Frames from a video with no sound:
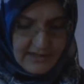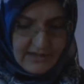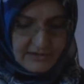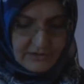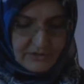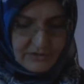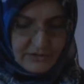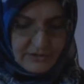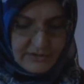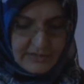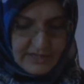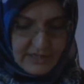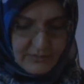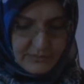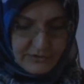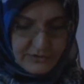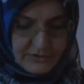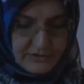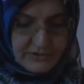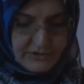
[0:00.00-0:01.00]
So he
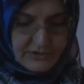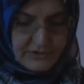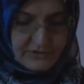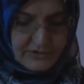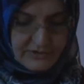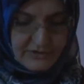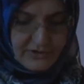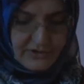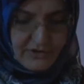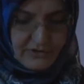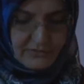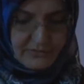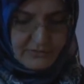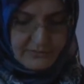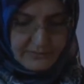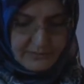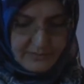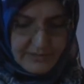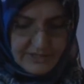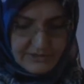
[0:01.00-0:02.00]
broke the law
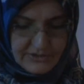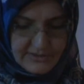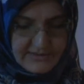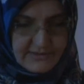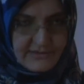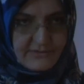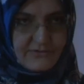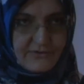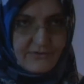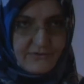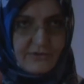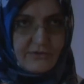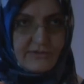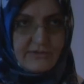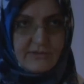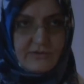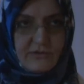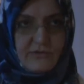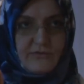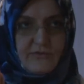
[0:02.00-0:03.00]
by just
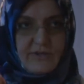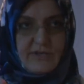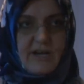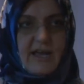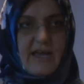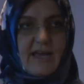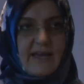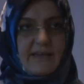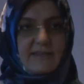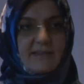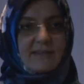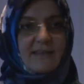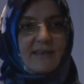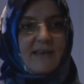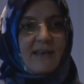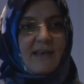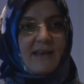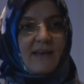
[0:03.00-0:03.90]
refusing to wear hats.